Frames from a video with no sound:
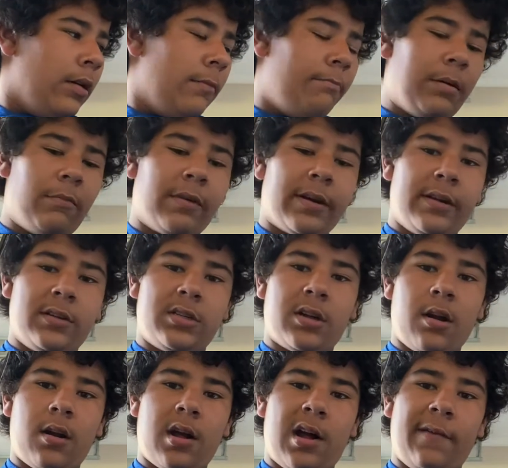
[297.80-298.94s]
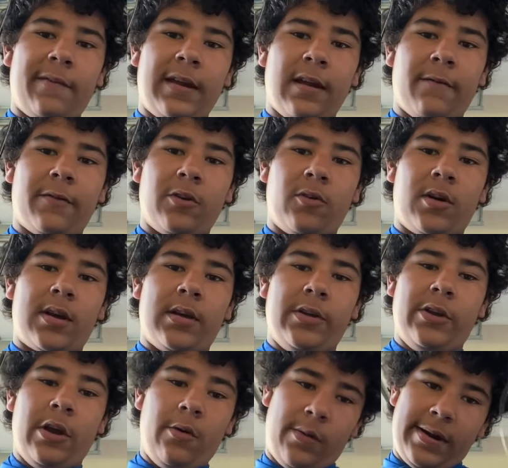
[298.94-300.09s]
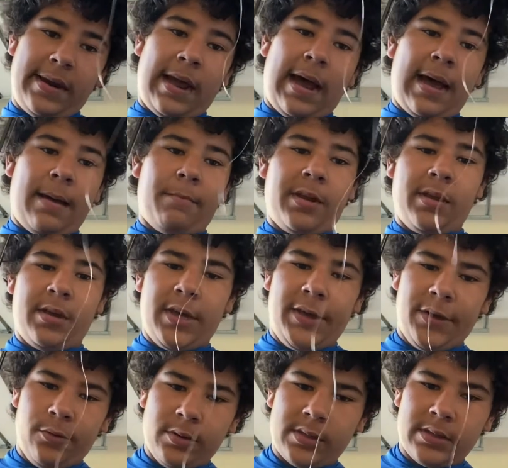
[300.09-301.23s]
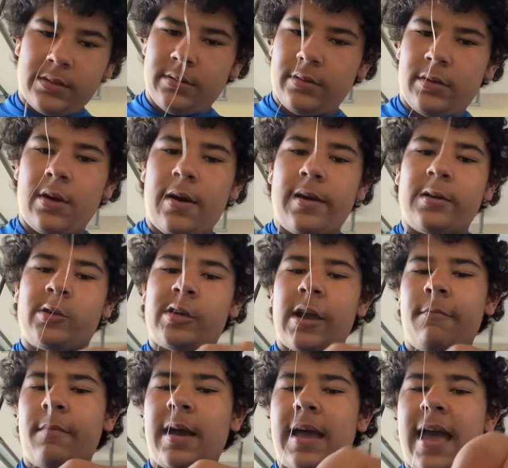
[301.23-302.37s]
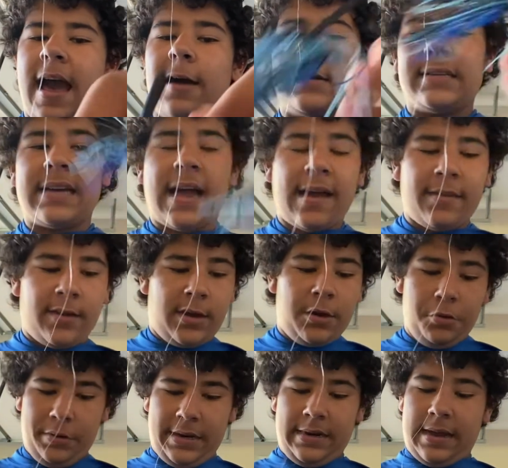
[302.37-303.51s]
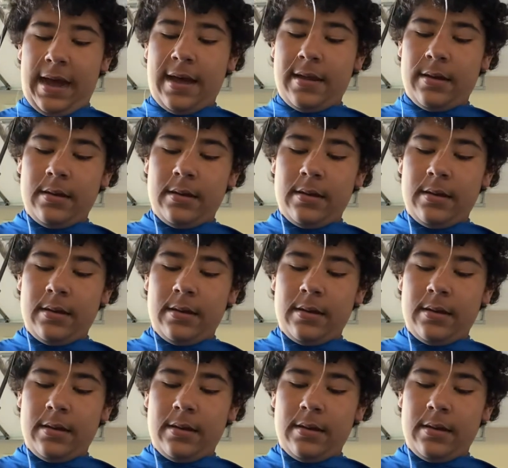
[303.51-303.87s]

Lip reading: But we're going to start off here. If you want to know what knot I'm going to use, go check my How to Tie the Uni Knot